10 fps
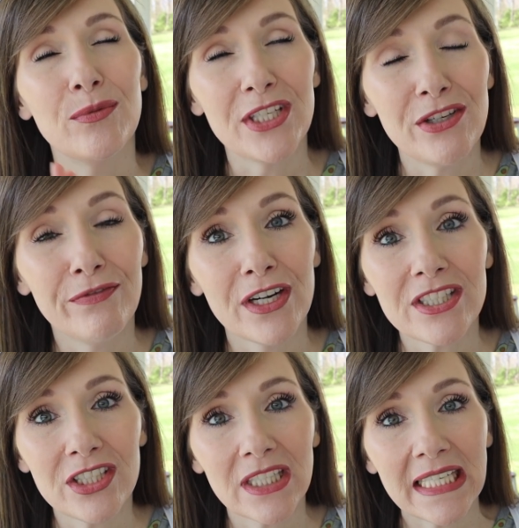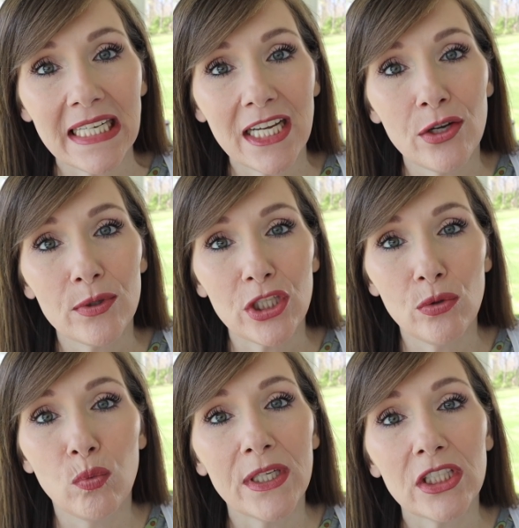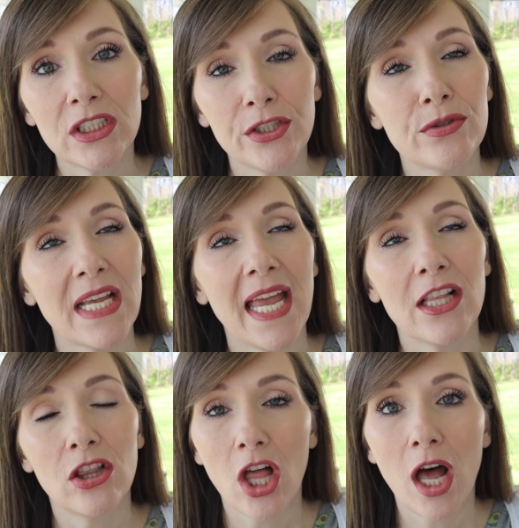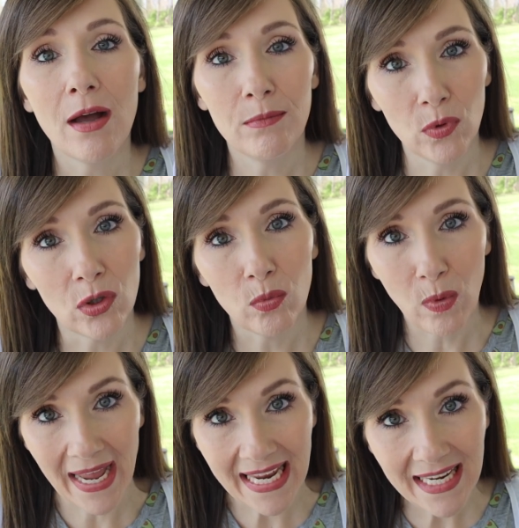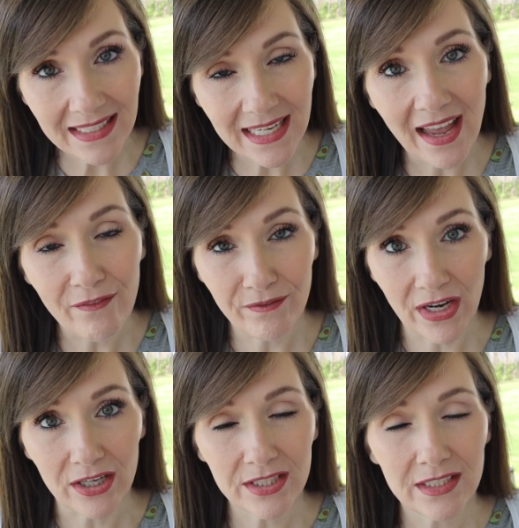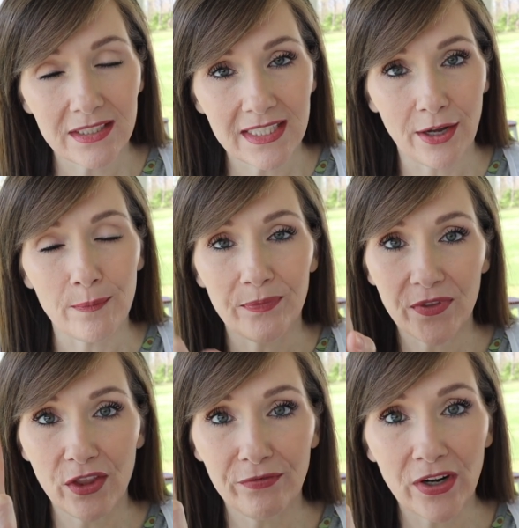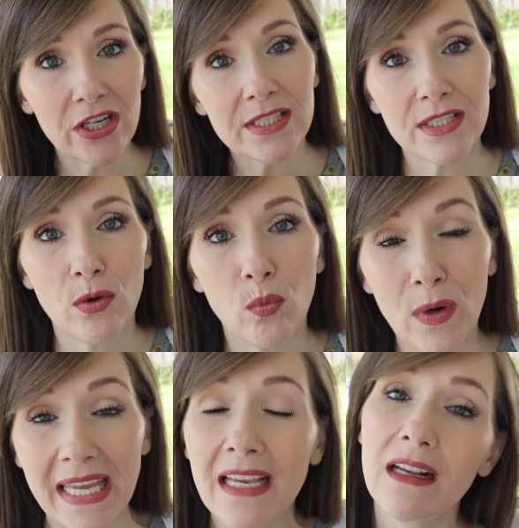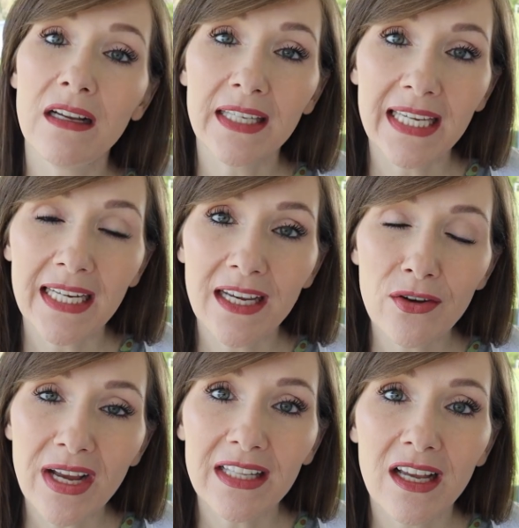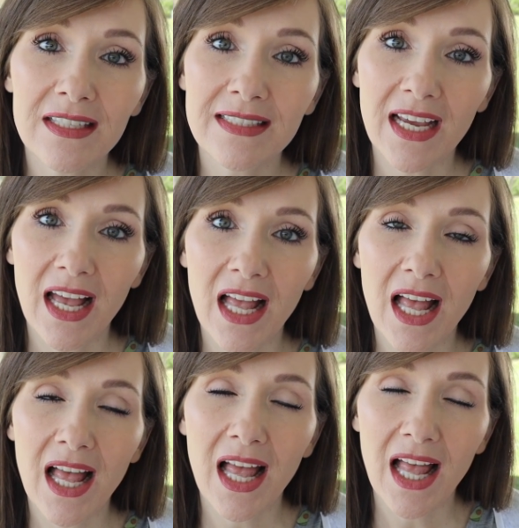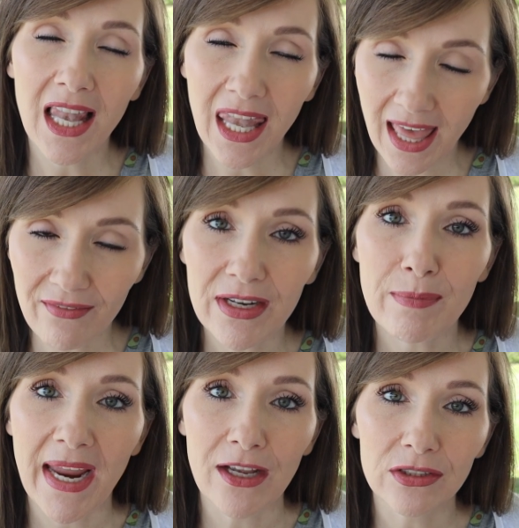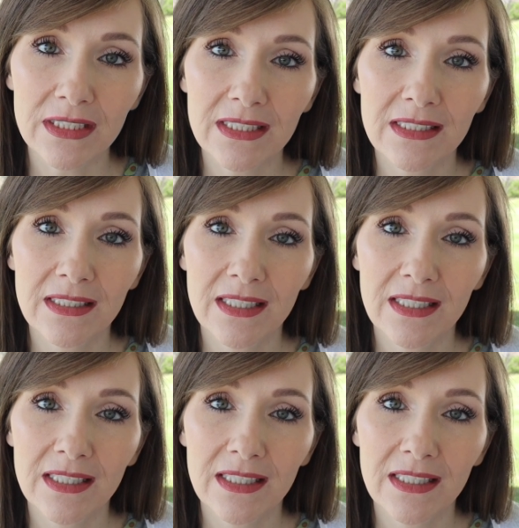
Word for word: when you first start keto, you will lose a lot more weight at first. So the first week on keto, I lost 11 pounds.